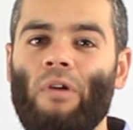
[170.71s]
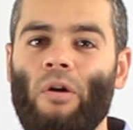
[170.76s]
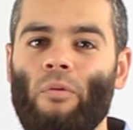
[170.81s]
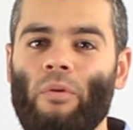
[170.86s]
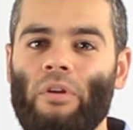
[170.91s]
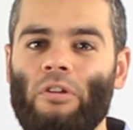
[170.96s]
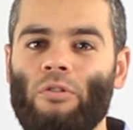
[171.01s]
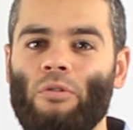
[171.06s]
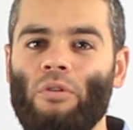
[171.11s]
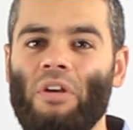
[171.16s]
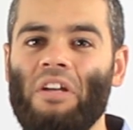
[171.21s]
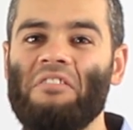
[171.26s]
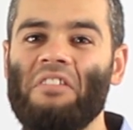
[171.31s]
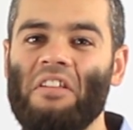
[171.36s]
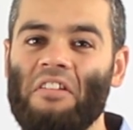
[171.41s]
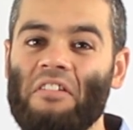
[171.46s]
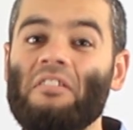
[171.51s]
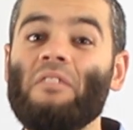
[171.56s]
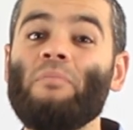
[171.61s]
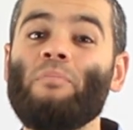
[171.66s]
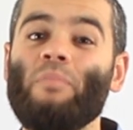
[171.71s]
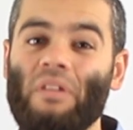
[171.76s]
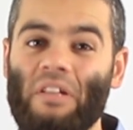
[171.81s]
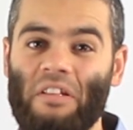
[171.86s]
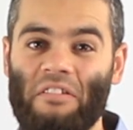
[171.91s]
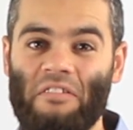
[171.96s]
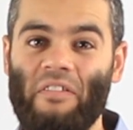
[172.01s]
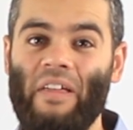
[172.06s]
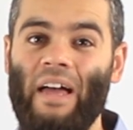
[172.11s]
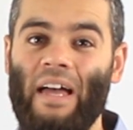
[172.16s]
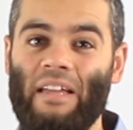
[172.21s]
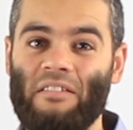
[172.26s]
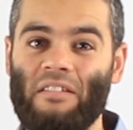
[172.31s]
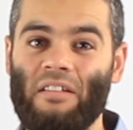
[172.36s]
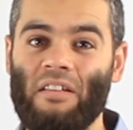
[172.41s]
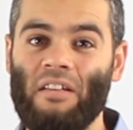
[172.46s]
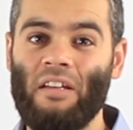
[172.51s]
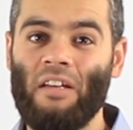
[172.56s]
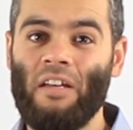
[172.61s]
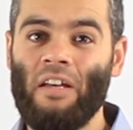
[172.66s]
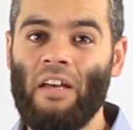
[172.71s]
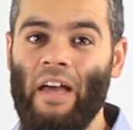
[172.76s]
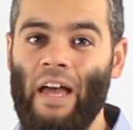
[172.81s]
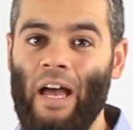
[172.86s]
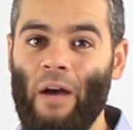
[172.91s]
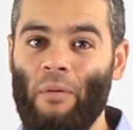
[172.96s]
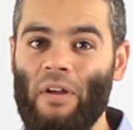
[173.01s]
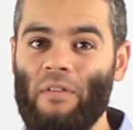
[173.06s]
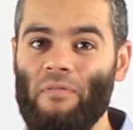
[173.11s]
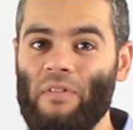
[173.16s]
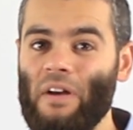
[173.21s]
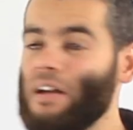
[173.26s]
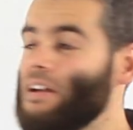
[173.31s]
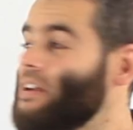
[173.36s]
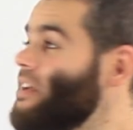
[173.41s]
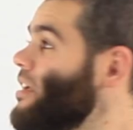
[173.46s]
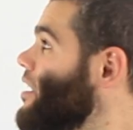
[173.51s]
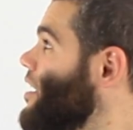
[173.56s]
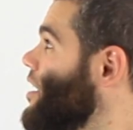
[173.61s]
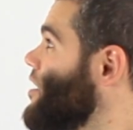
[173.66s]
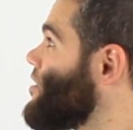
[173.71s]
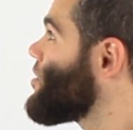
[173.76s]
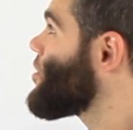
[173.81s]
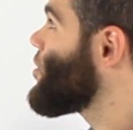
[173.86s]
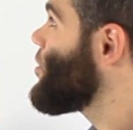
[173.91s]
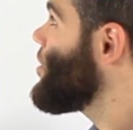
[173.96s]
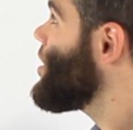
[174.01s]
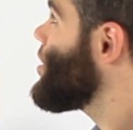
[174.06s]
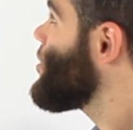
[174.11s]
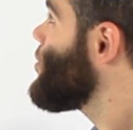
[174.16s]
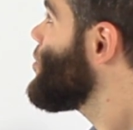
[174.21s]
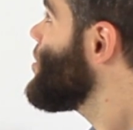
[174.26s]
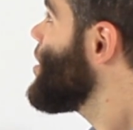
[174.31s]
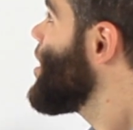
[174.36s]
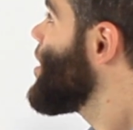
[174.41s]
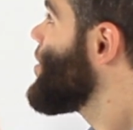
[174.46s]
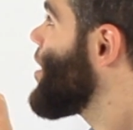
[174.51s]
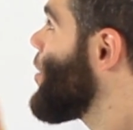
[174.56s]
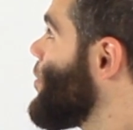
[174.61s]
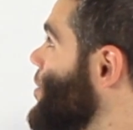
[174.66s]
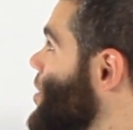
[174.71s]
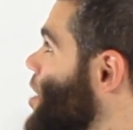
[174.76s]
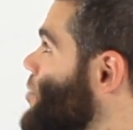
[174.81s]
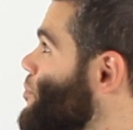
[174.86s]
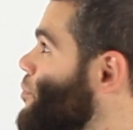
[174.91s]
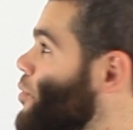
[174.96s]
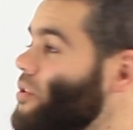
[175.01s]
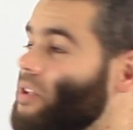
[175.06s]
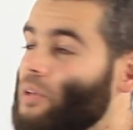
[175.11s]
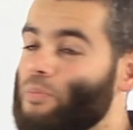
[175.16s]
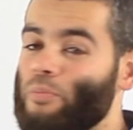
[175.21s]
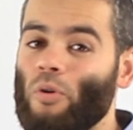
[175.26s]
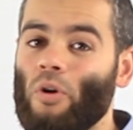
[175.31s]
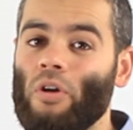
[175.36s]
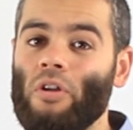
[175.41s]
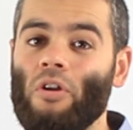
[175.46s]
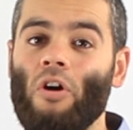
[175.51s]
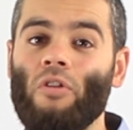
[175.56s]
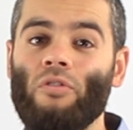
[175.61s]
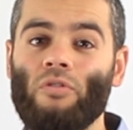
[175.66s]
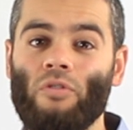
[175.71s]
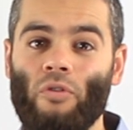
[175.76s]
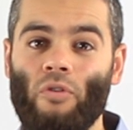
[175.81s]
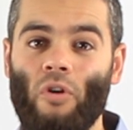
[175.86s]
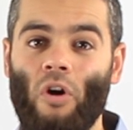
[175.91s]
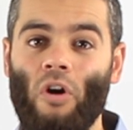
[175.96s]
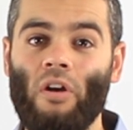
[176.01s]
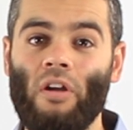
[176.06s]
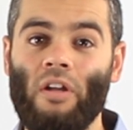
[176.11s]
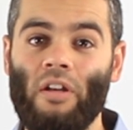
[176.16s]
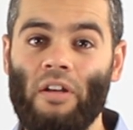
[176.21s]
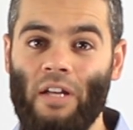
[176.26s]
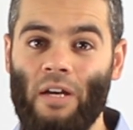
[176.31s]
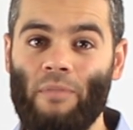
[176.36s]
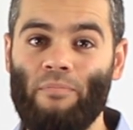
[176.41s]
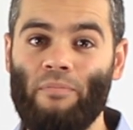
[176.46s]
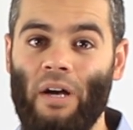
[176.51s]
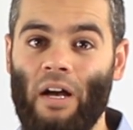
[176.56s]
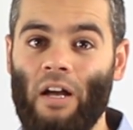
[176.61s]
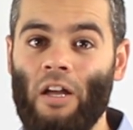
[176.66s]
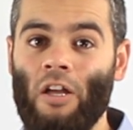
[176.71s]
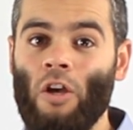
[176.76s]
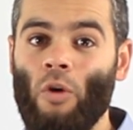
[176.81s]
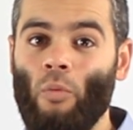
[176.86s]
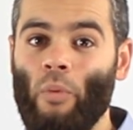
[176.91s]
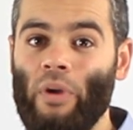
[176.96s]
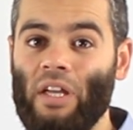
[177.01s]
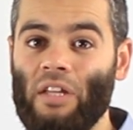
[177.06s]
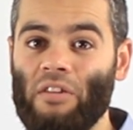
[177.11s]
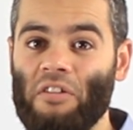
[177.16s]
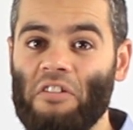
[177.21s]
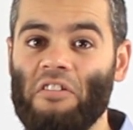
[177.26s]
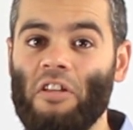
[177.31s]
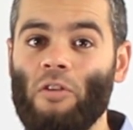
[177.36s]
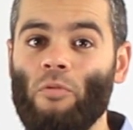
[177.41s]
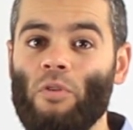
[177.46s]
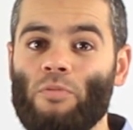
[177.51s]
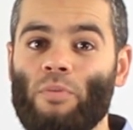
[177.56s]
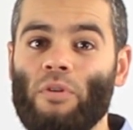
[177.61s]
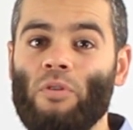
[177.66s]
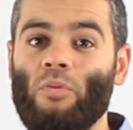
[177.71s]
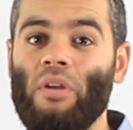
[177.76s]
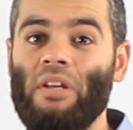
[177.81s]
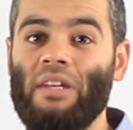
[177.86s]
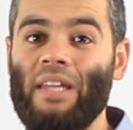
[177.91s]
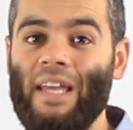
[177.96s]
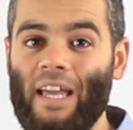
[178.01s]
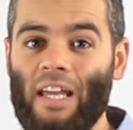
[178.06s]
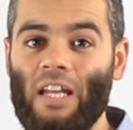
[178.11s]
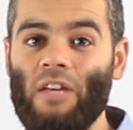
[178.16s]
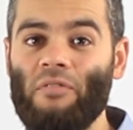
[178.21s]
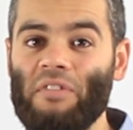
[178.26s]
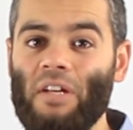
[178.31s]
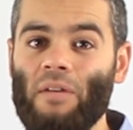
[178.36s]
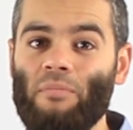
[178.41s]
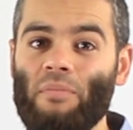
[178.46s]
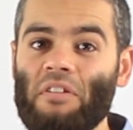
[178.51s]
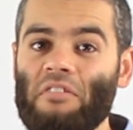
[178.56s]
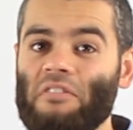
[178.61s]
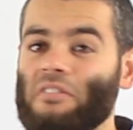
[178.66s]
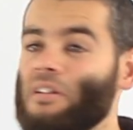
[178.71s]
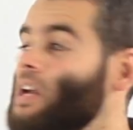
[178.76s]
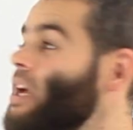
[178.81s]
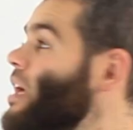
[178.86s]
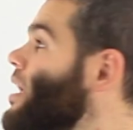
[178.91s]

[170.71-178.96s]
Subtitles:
what we do. It's as simple as that. However, it's critical that we don't put the point on the wrong number. We can distinguish between negative numbers